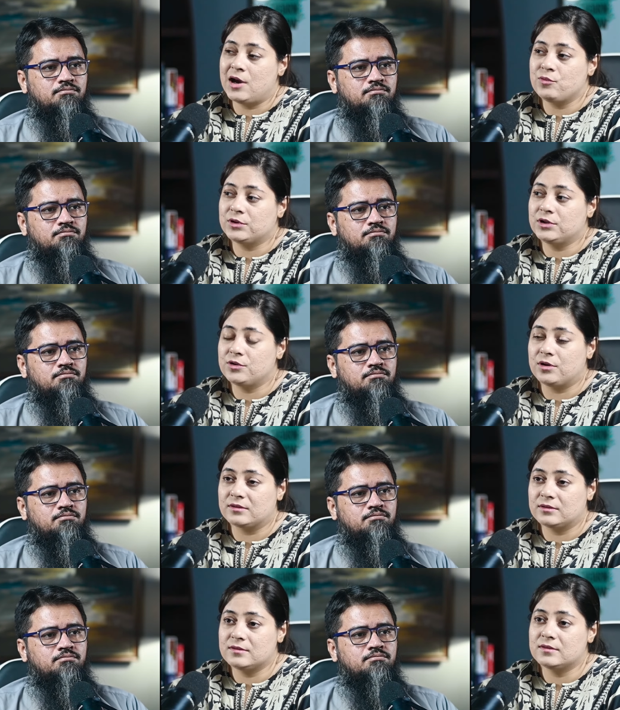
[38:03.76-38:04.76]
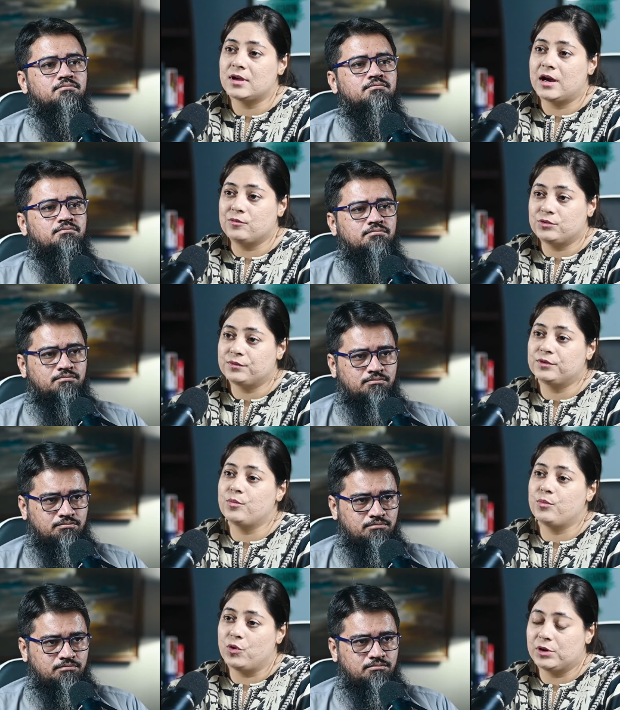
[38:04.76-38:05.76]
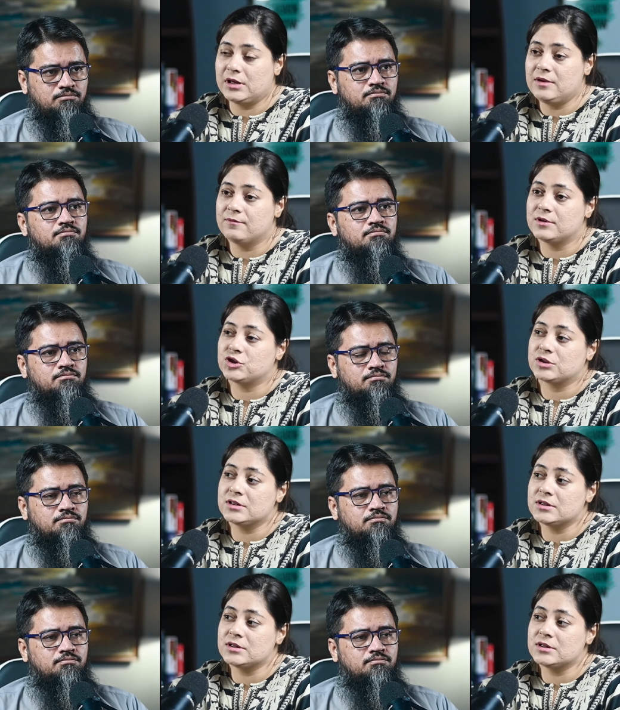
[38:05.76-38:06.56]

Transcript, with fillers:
Speaker 1: out the toxins out of your body, which